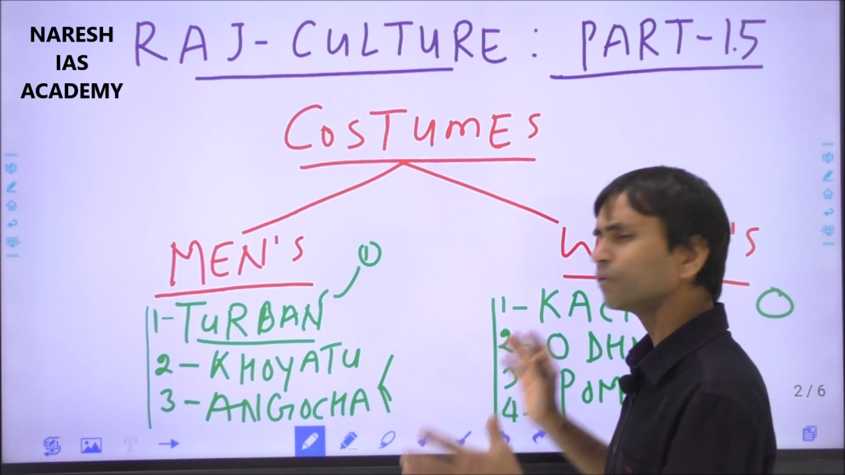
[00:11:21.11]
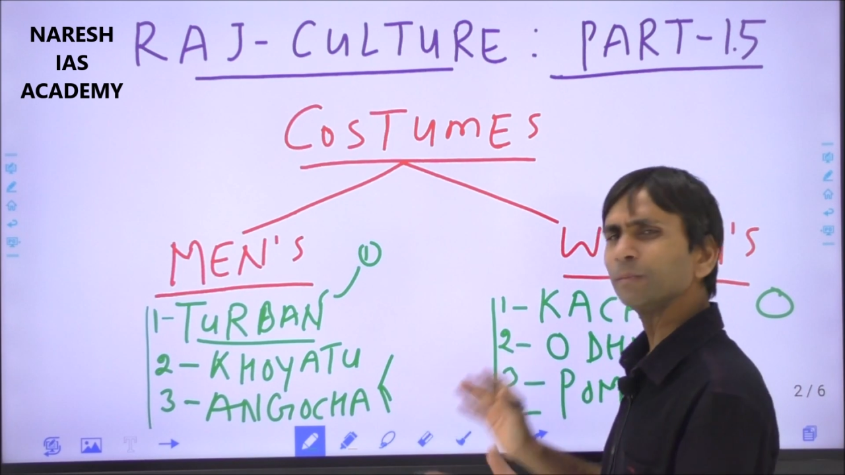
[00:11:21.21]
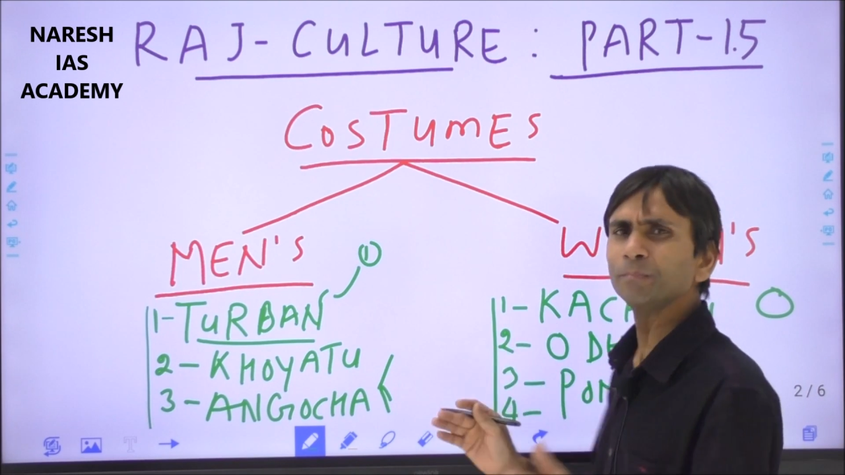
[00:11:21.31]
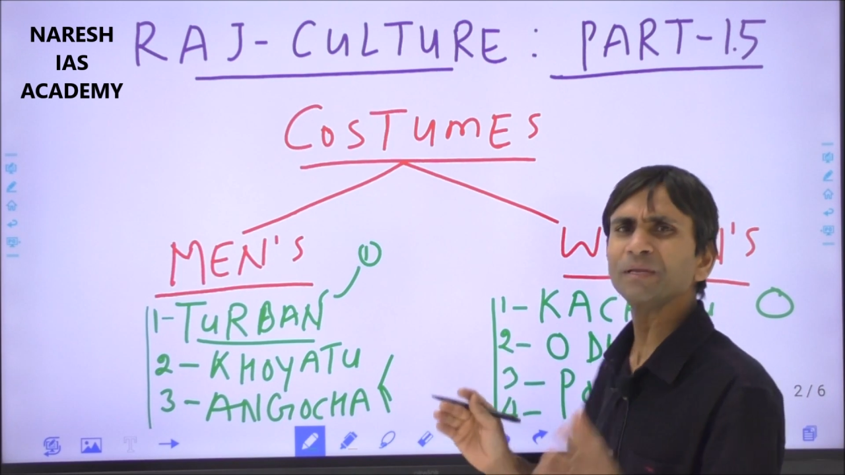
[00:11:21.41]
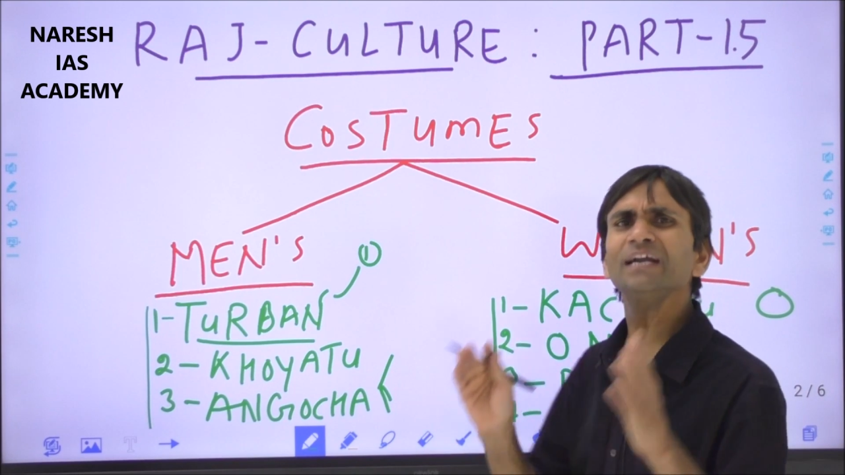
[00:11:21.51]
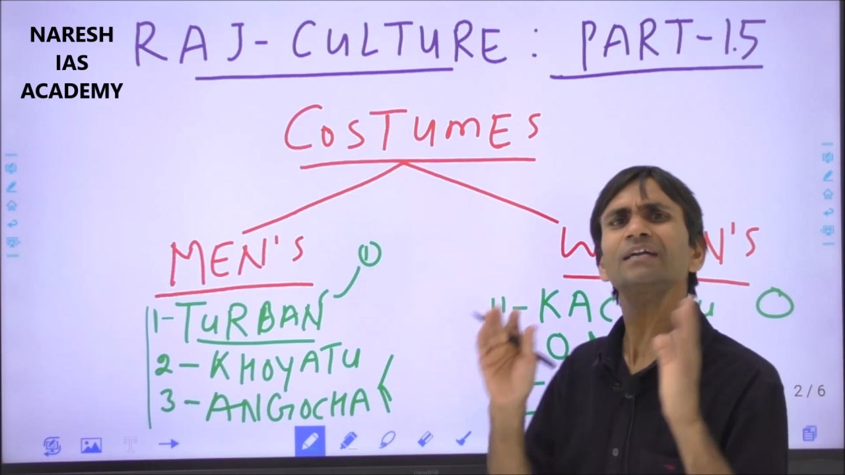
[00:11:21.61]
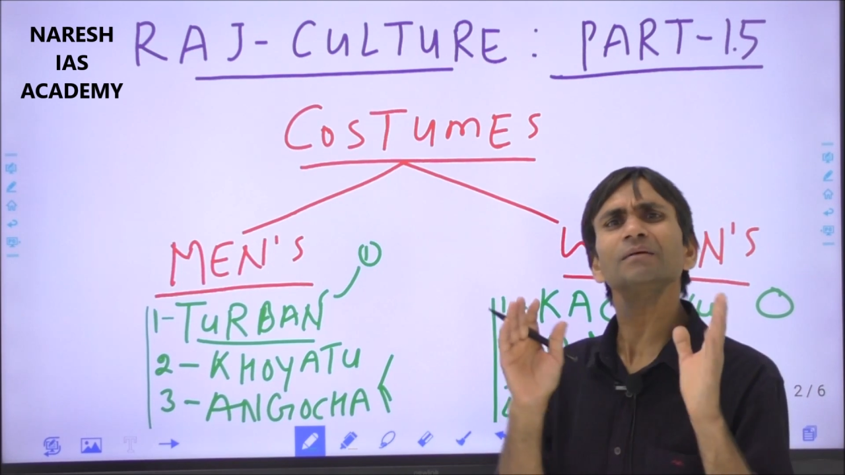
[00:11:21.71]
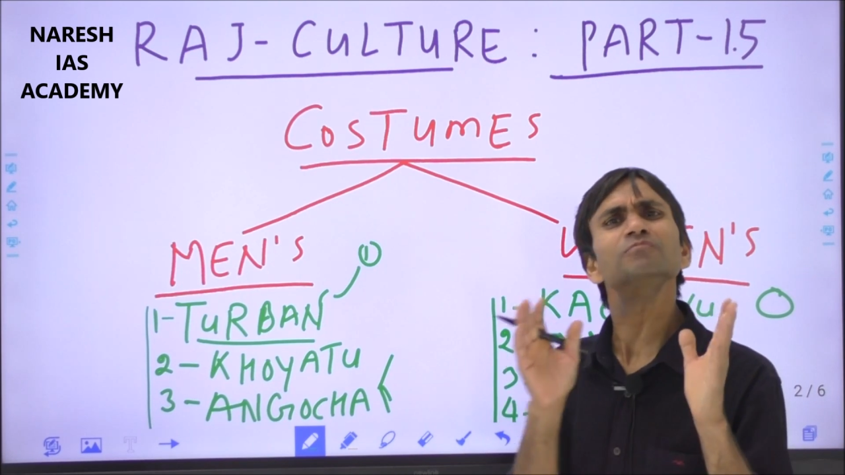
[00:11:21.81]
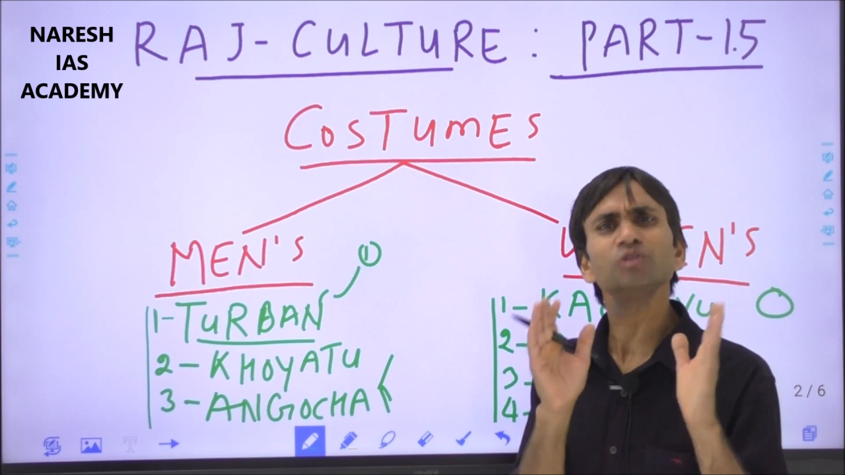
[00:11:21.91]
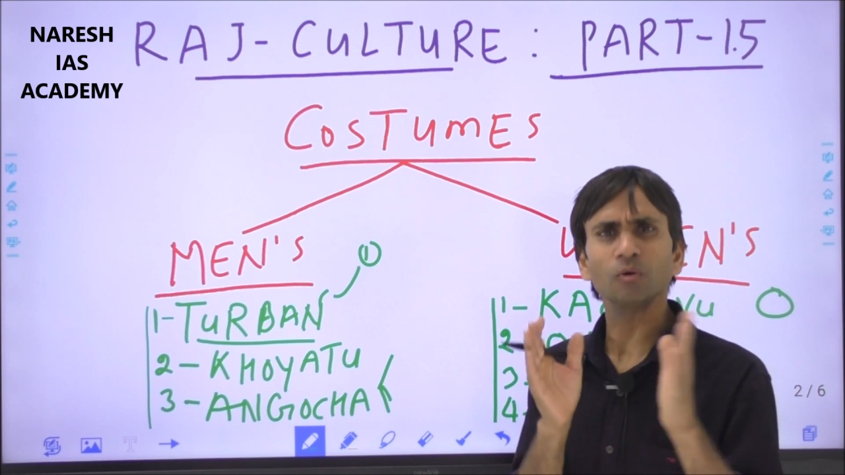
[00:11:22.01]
15 terms